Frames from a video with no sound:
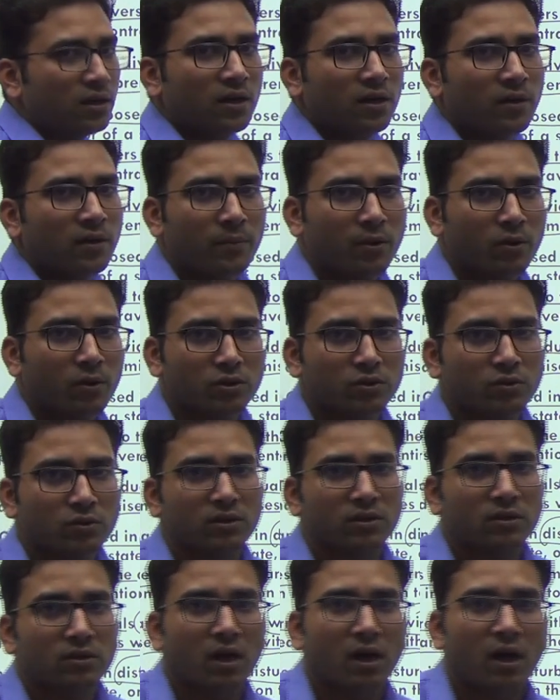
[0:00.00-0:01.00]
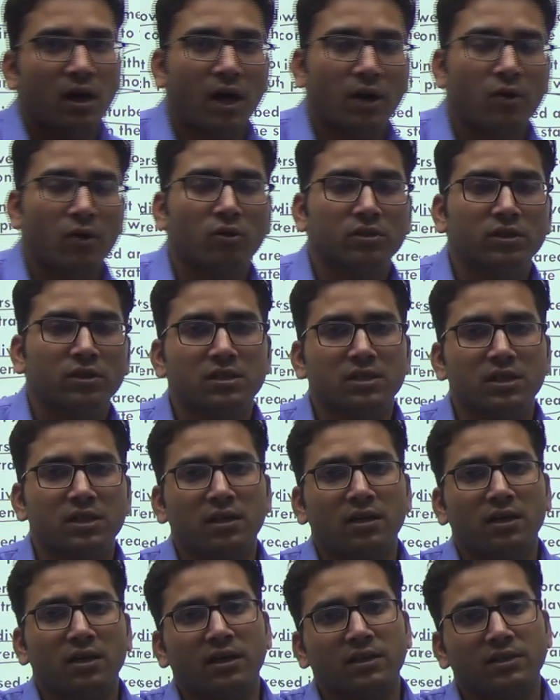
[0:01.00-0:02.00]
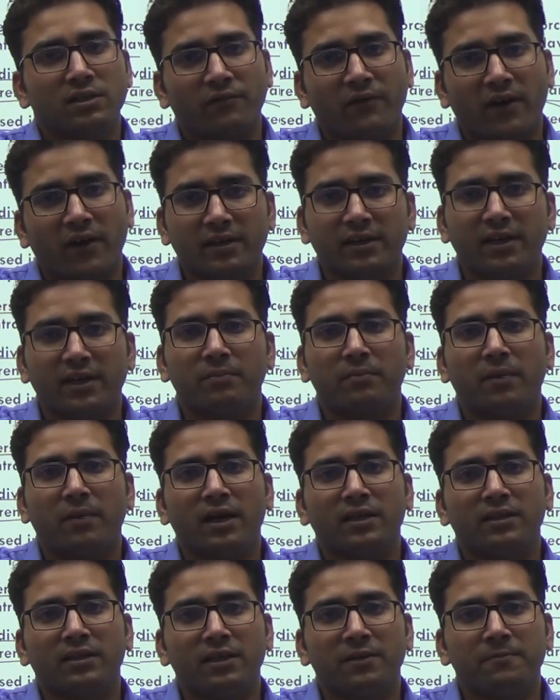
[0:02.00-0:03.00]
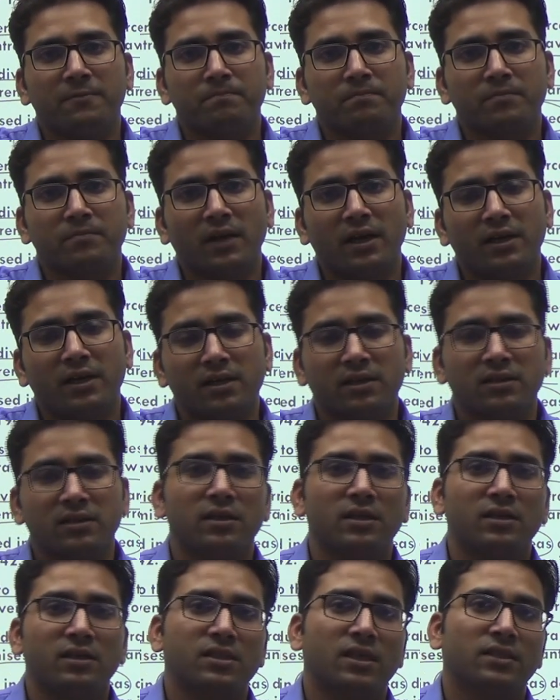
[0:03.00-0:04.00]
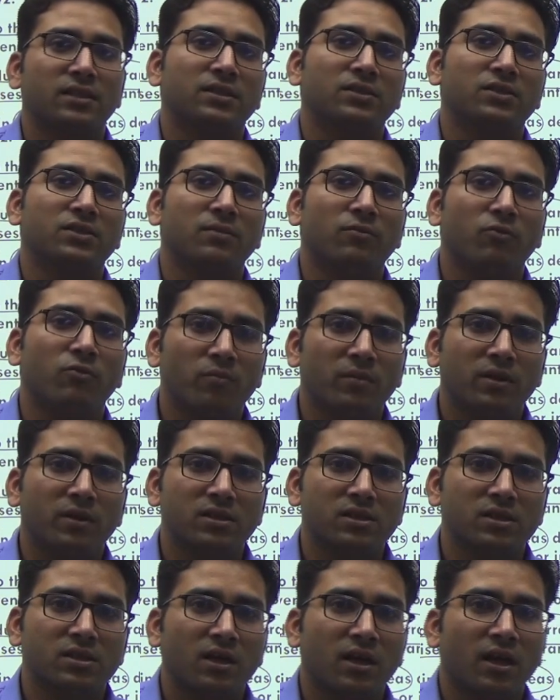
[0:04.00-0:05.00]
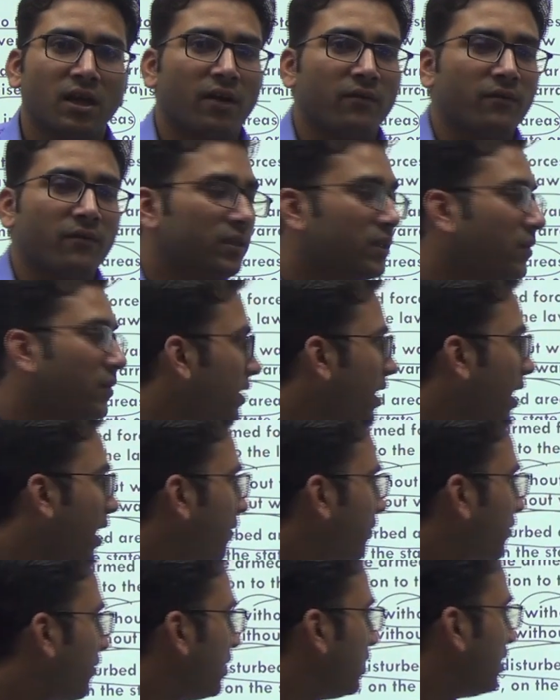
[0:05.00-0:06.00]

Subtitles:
because our northeast is affected by the inter-insurgency movements, whether we have the